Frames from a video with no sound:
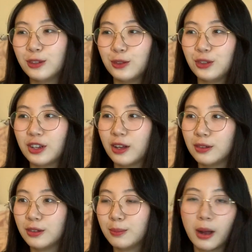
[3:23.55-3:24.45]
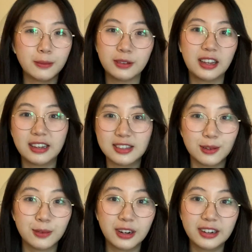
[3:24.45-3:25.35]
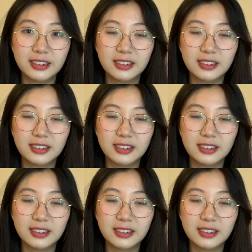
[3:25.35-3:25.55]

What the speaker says: which I will probably link somewhere